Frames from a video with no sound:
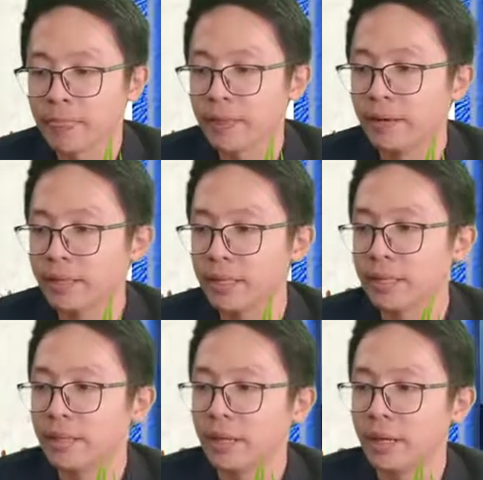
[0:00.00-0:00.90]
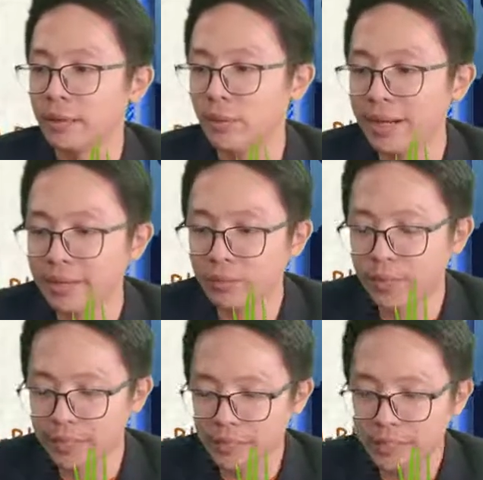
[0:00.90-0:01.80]
Okay. Why
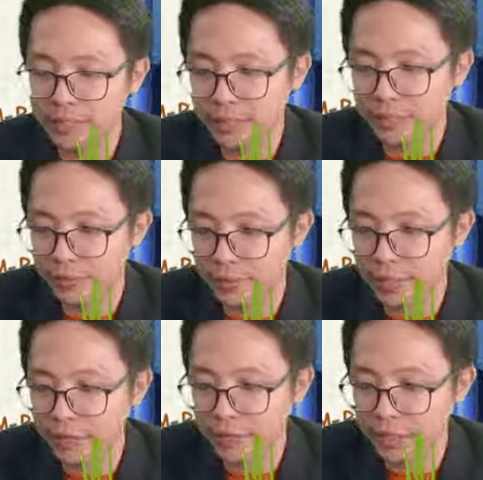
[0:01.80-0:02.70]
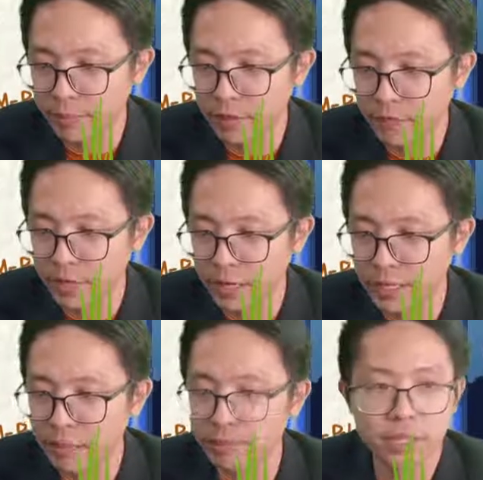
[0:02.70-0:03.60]
this is real inverted magnified?
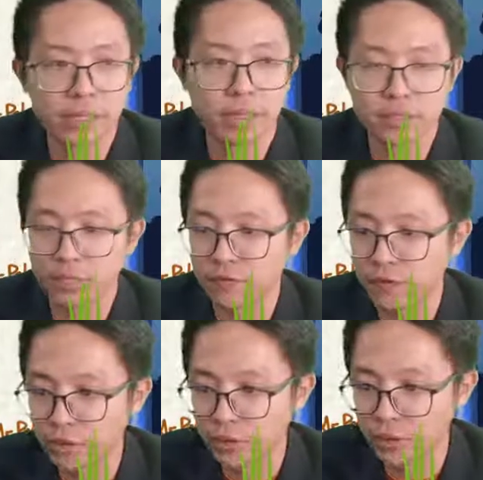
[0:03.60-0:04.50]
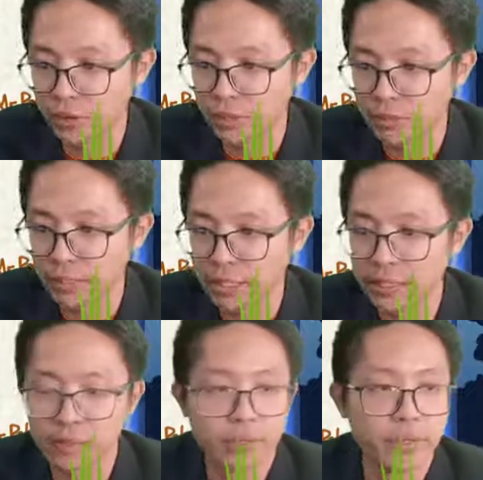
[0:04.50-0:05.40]
Because it follow this one lah,
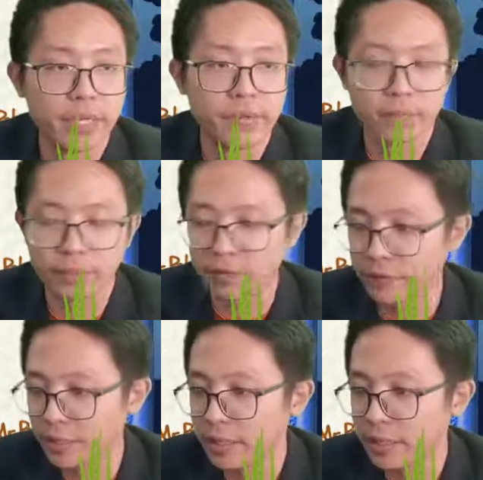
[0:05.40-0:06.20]
real inverted magnified.